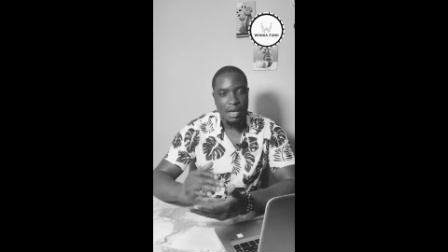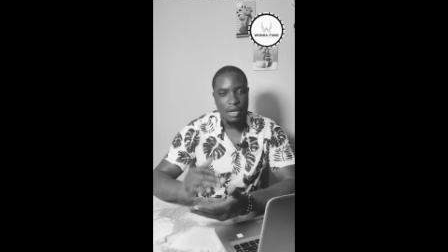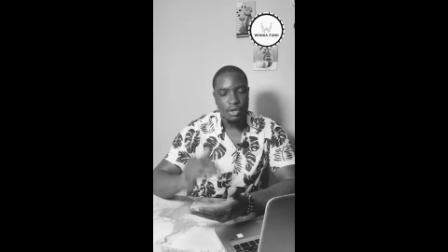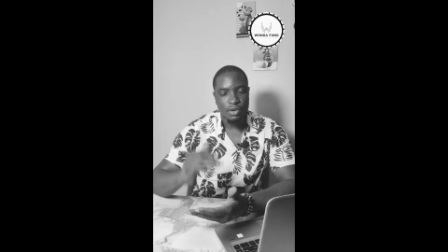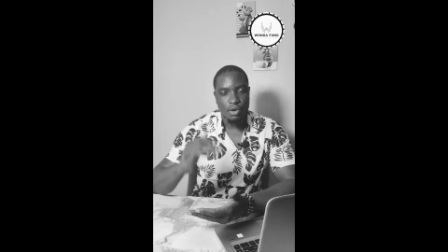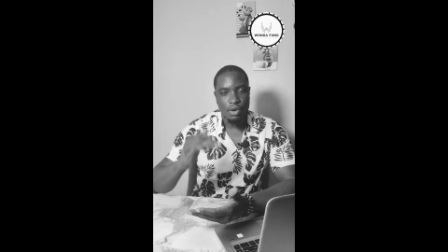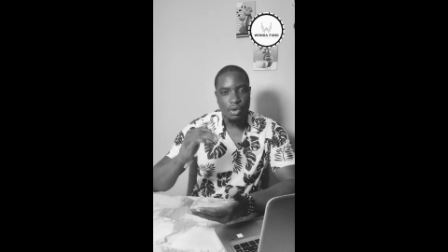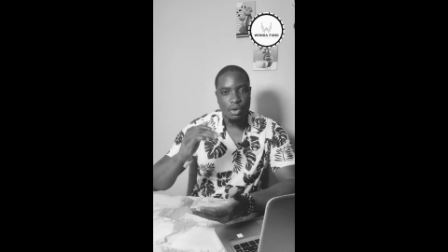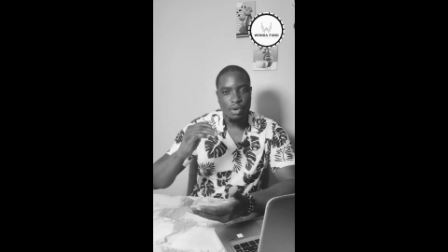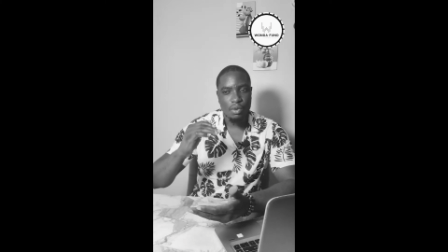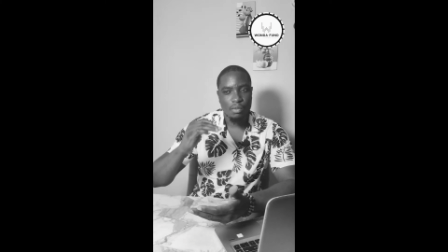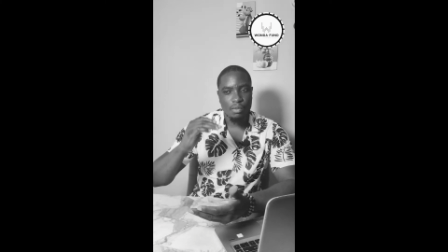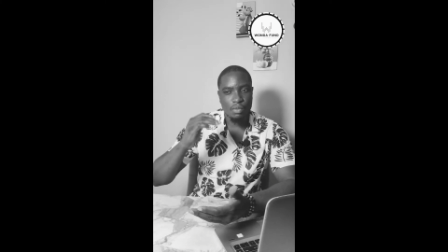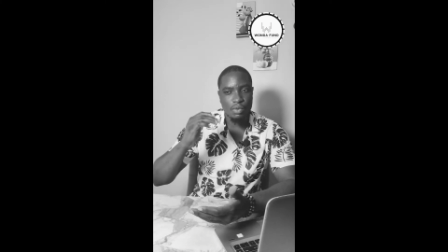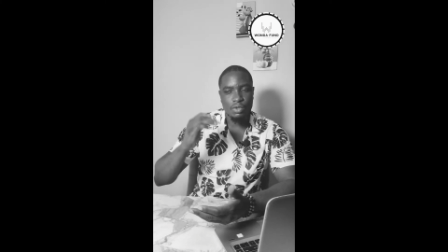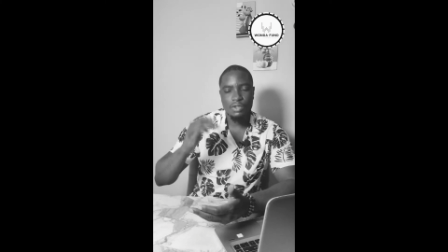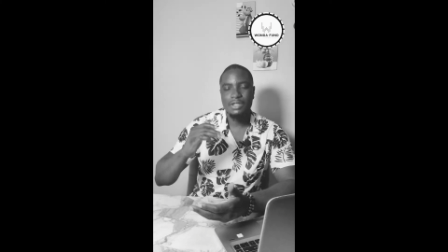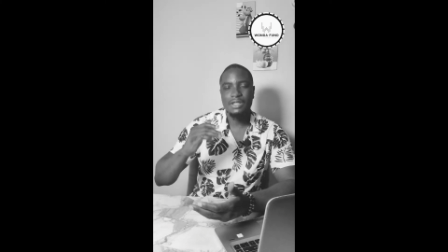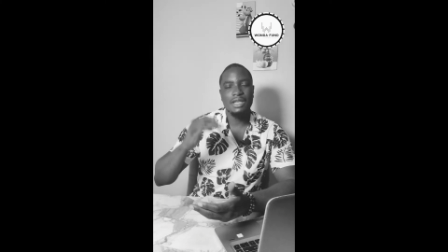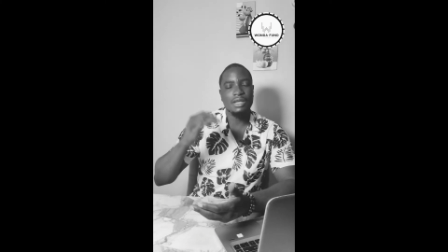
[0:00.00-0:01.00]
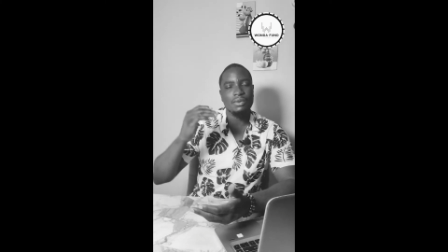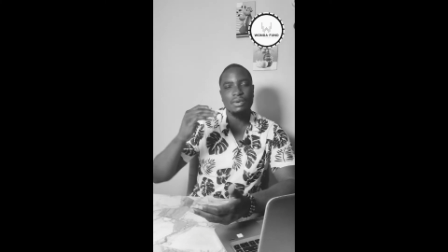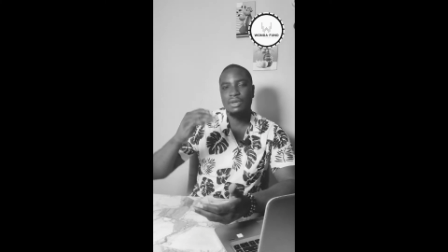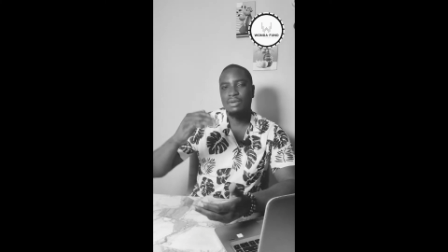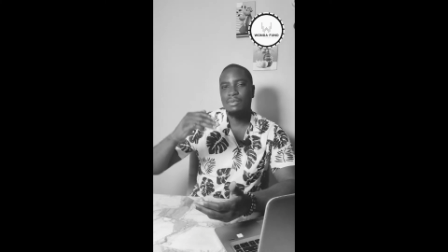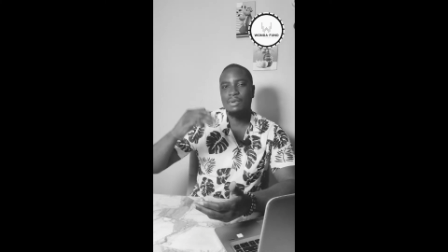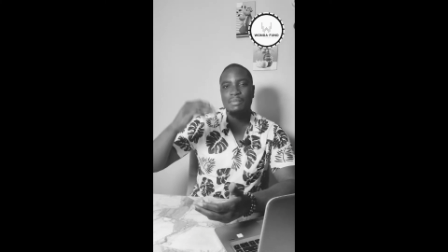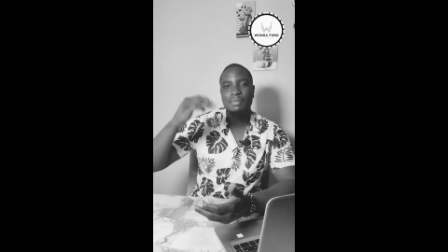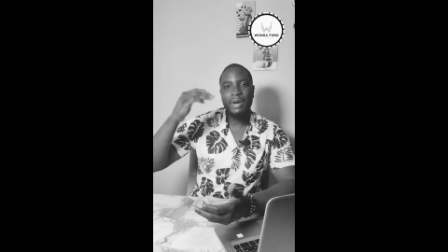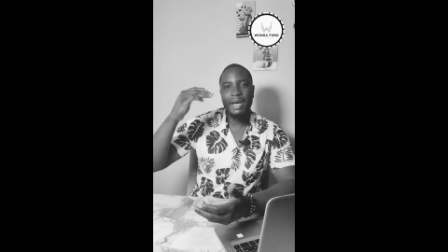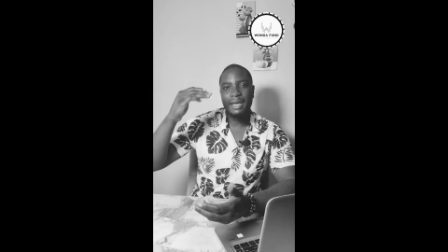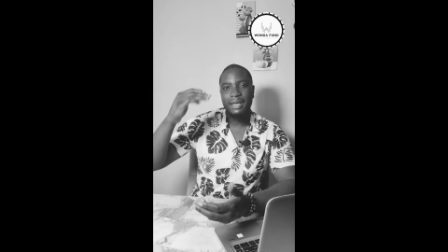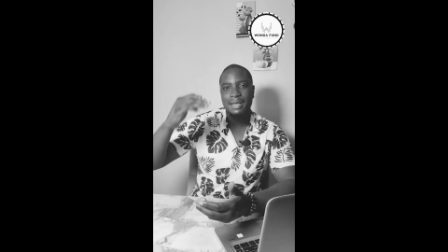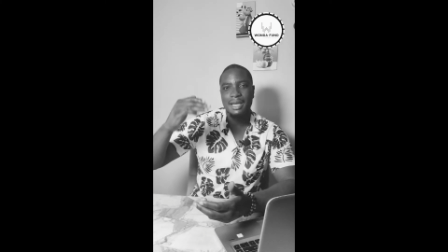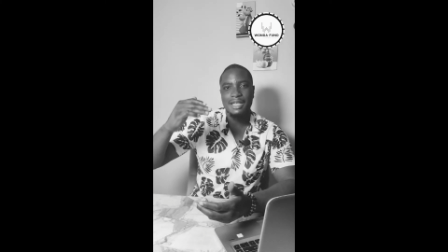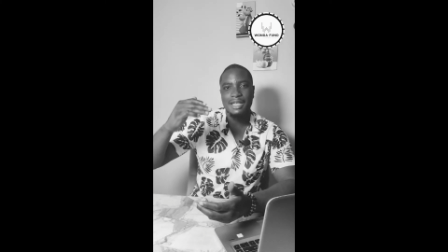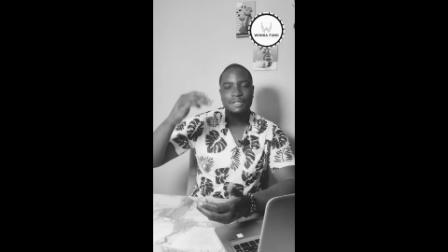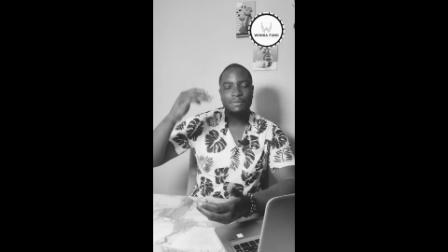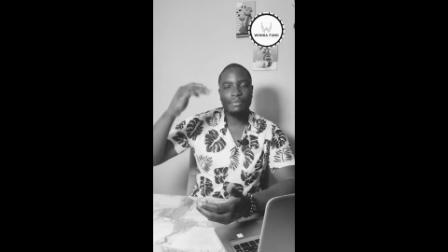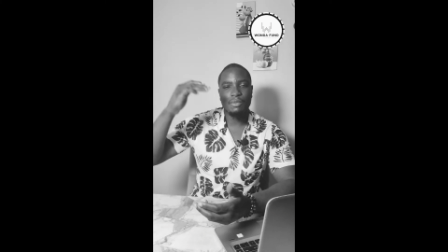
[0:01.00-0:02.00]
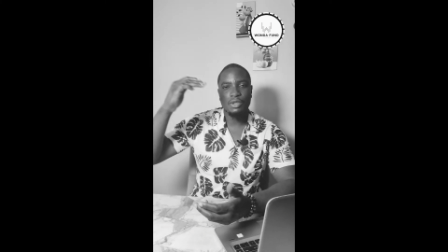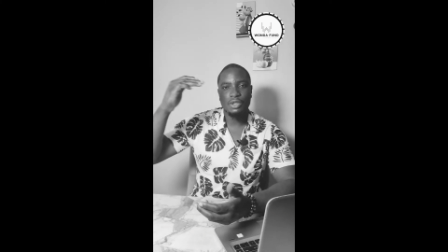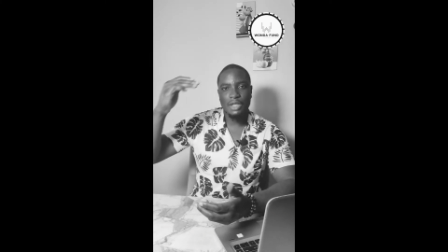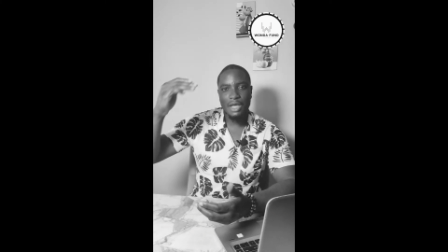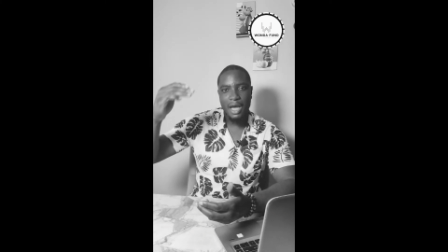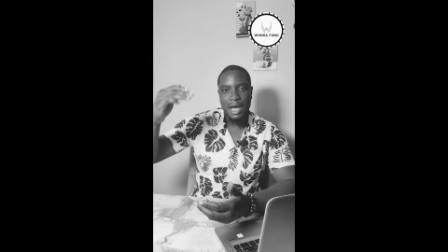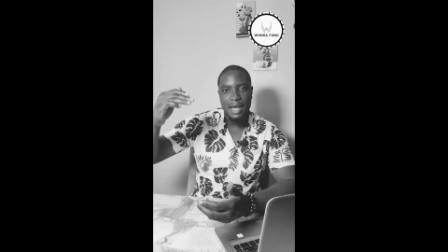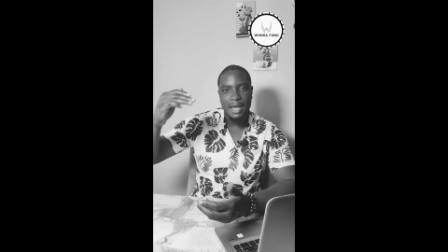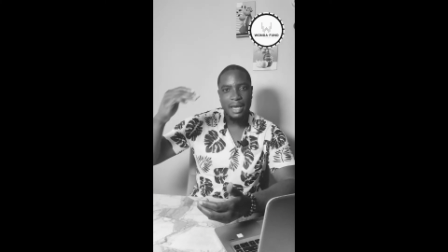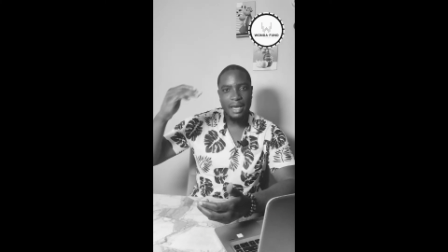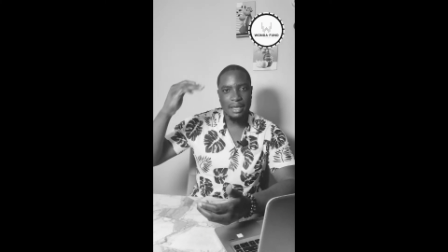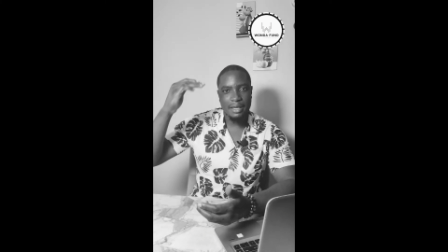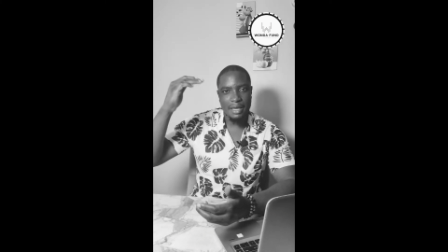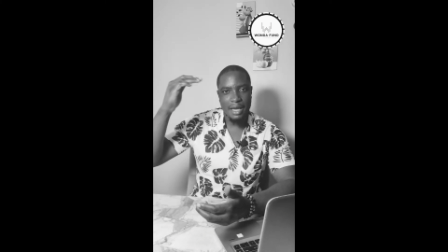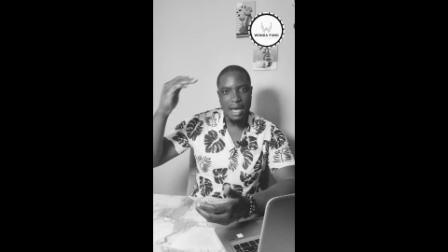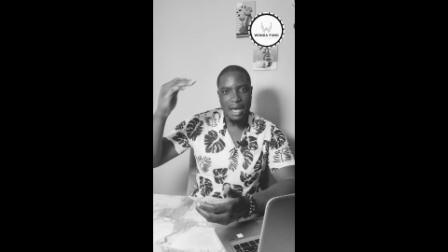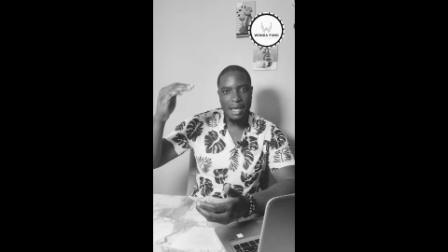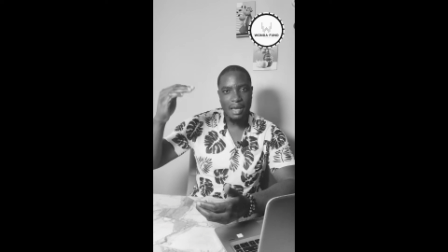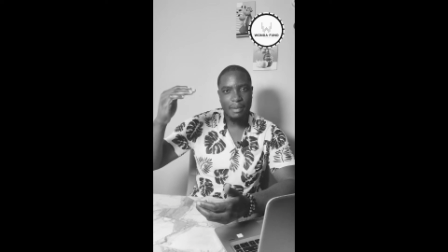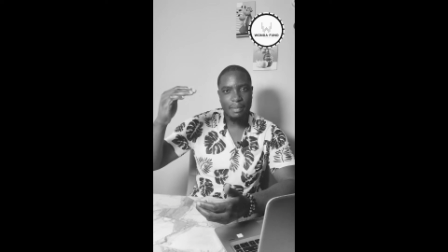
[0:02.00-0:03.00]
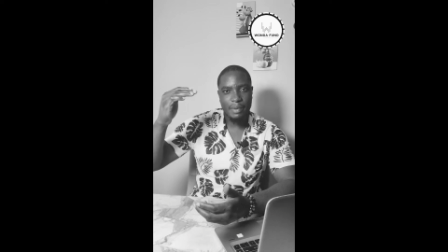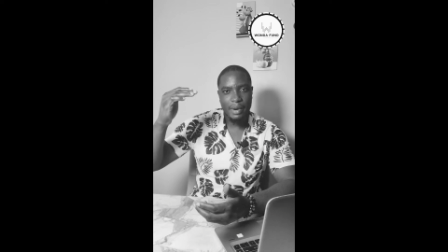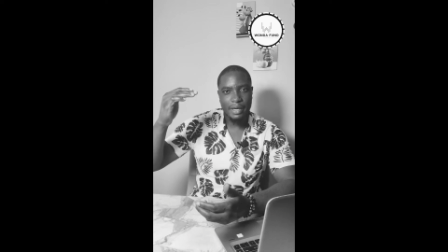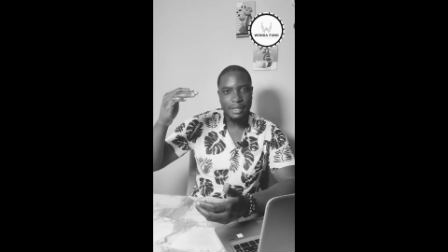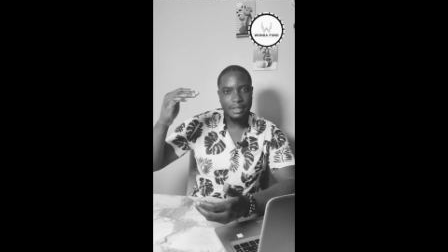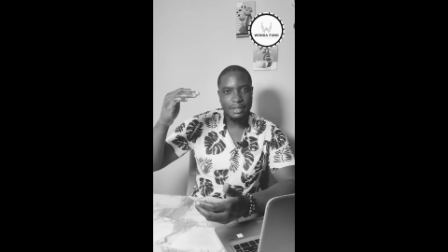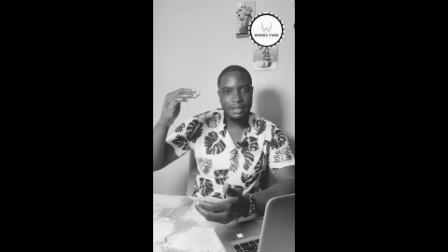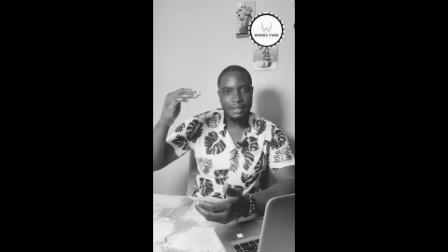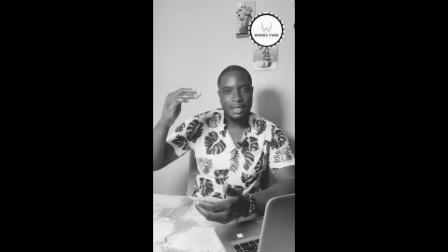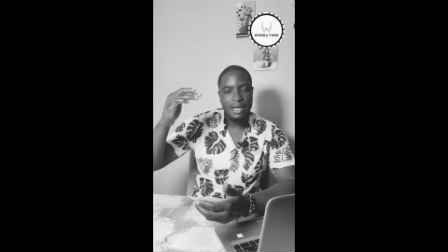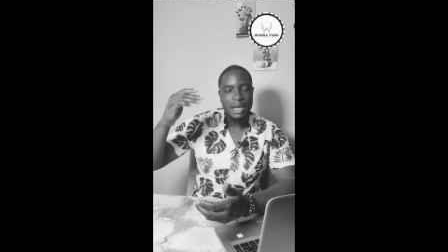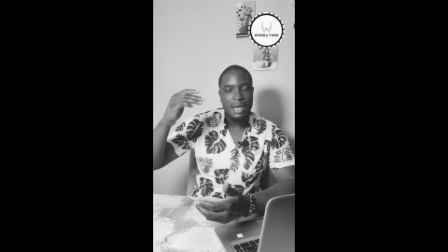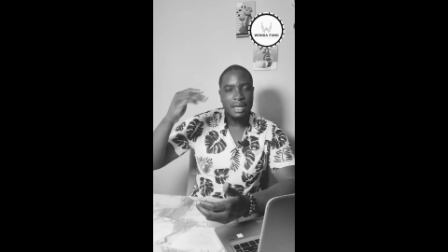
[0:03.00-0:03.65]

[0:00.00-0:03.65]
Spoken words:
you're mostly going to be buying at much higher and higher prices.